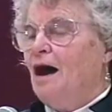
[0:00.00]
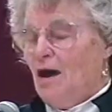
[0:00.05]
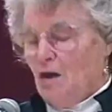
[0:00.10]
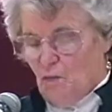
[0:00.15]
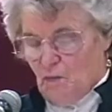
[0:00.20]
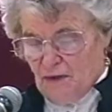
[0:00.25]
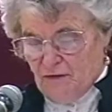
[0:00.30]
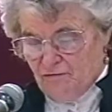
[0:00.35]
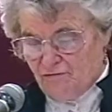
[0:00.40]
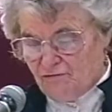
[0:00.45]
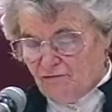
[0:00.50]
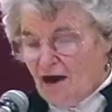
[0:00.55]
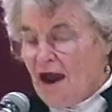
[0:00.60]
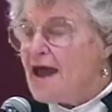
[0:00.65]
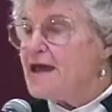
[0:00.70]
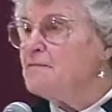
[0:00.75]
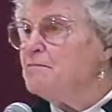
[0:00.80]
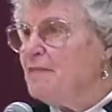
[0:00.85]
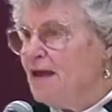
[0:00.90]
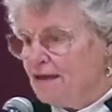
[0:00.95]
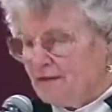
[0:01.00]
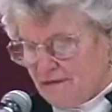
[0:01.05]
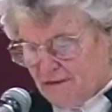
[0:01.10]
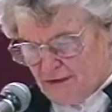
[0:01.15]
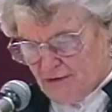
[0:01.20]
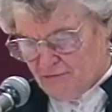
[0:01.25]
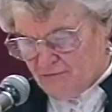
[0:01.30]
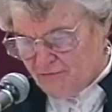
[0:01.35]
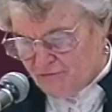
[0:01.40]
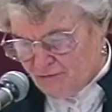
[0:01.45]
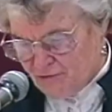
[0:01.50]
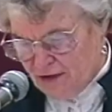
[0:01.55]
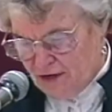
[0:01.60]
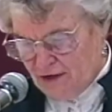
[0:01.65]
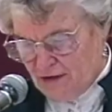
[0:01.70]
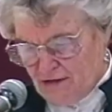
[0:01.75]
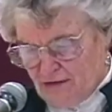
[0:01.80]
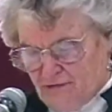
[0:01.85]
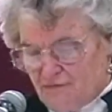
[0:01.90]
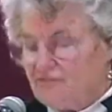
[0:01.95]
we fragment and
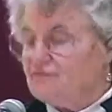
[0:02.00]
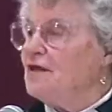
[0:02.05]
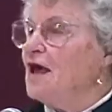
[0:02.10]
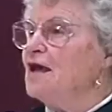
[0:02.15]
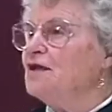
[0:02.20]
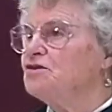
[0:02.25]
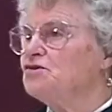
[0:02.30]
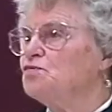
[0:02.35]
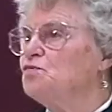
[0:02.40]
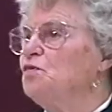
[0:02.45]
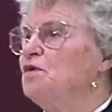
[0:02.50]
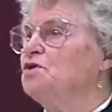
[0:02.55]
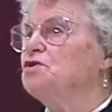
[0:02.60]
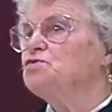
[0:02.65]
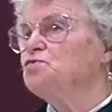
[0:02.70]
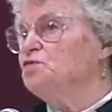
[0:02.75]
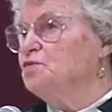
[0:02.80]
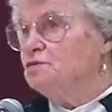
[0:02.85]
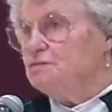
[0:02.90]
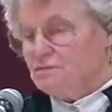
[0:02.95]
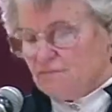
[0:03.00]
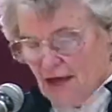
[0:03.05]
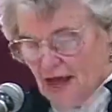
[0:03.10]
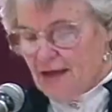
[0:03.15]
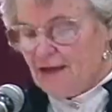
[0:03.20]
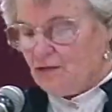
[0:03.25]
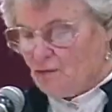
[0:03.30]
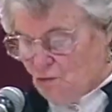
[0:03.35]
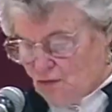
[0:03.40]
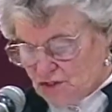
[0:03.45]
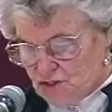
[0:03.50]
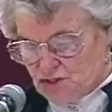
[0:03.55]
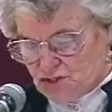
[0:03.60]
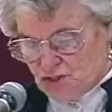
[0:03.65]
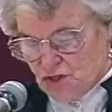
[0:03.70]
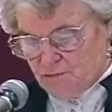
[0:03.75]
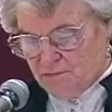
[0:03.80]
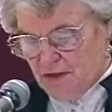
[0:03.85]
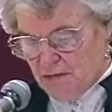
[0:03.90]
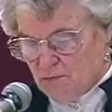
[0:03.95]
freeze that which
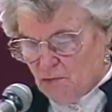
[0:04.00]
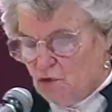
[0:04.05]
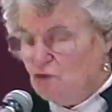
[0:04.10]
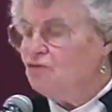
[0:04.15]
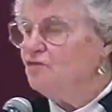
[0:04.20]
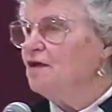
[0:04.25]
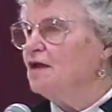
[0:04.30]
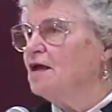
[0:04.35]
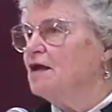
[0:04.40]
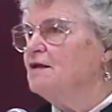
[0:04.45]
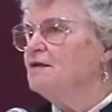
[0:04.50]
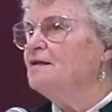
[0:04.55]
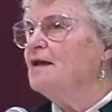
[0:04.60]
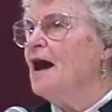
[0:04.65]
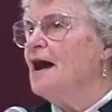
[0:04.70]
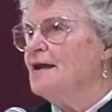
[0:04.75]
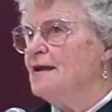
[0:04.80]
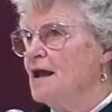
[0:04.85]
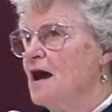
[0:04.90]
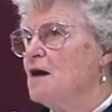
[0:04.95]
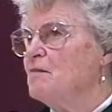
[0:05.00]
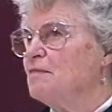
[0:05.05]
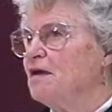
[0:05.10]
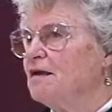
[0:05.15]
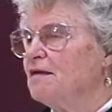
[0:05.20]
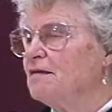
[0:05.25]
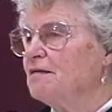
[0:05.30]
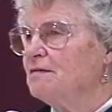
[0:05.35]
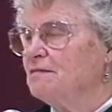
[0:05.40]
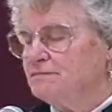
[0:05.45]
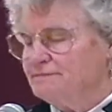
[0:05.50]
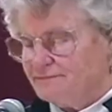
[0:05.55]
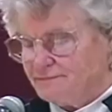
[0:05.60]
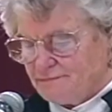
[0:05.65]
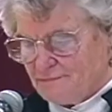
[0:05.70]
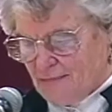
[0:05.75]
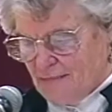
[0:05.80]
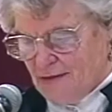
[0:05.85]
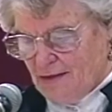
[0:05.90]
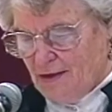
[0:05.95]
should be moving and dynamic.
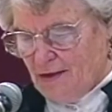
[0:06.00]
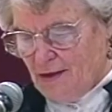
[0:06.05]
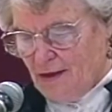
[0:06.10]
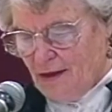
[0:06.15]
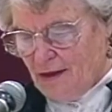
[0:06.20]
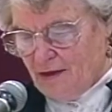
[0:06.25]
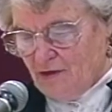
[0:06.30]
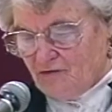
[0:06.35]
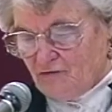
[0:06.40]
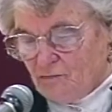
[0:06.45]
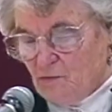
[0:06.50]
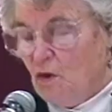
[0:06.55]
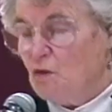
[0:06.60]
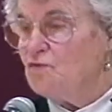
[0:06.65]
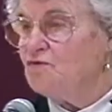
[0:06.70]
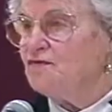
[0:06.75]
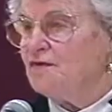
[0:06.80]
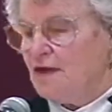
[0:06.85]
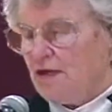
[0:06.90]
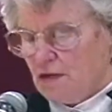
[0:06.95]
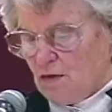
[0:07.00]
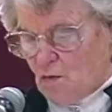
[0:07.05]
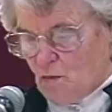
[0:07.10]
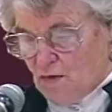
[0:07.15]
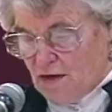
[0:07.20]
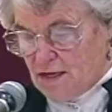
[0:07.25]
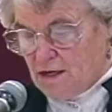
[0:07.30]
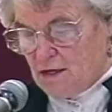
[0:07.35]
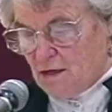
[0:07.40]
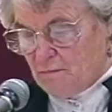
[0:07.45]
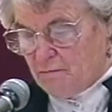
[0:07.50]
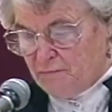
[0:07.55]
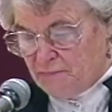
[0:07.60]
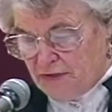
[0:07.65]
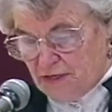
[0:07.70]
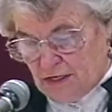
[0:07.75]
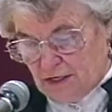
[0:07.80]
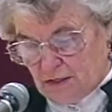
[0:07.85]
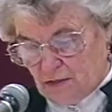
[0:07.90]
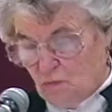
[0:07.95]
And as Moe said, we
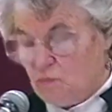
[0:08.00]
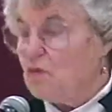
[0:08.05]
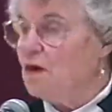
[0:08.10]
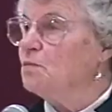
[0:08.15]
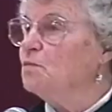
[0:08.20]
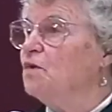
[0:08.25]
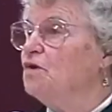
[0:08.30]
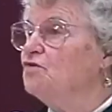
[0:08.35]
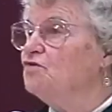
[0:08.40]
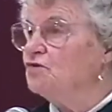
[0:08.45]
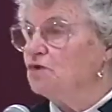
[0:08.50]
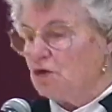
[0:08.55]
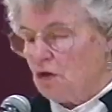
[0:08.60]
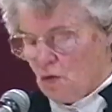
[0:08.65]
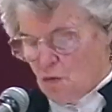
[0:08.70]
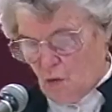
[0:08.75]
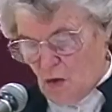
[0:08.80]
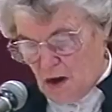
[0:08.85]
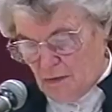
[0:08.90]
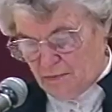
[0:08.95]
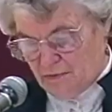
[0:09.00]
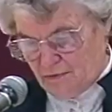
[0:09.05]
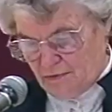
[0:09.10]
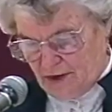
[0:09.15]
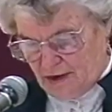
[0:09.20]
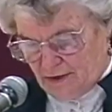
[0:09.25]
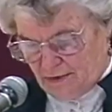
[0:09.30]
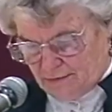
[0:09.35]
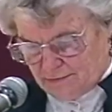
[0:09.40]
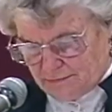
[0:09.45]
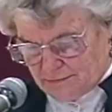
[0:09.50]
compete when we should cooperate.